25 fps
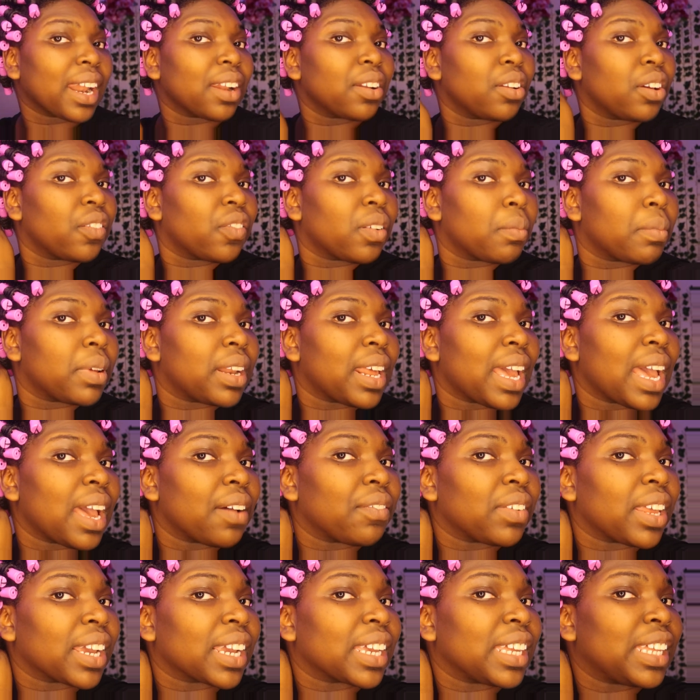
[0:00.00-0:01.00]
don't know if I'm gonna
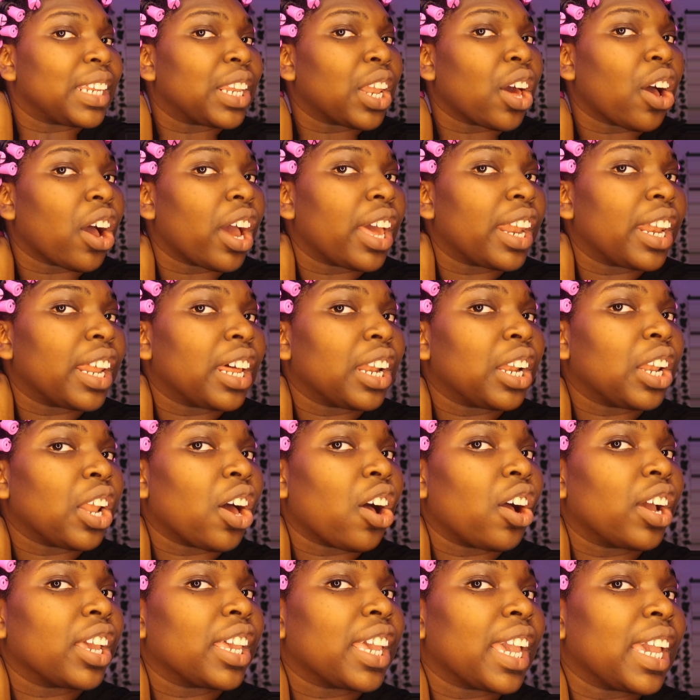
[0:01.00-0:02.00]
have like an
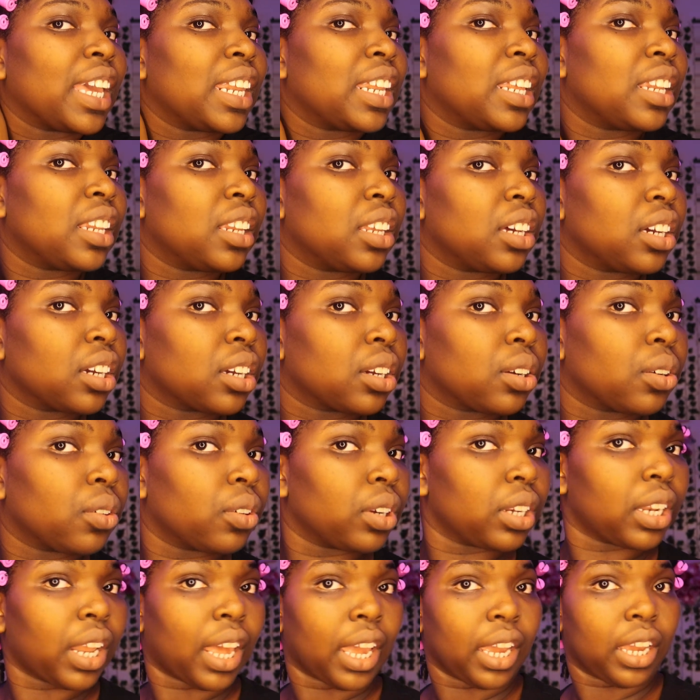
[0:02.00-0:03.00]
elongated look
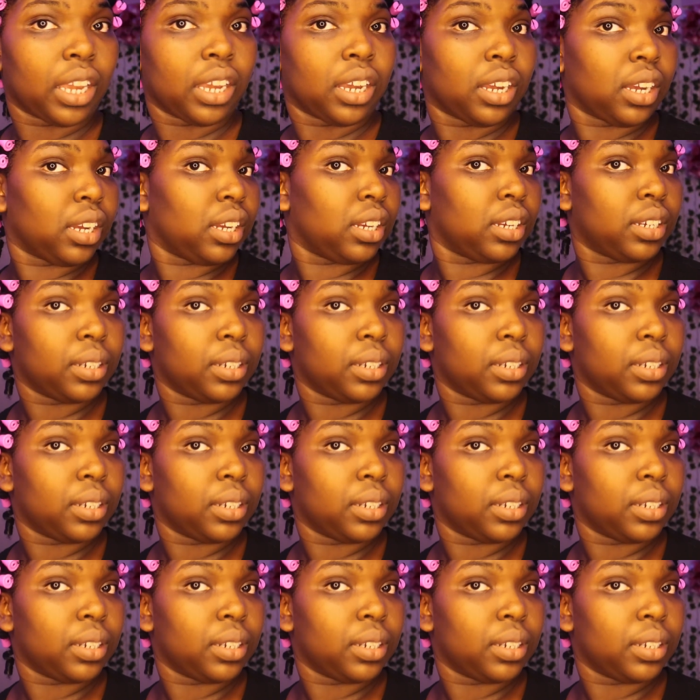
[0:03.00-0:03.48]
or like a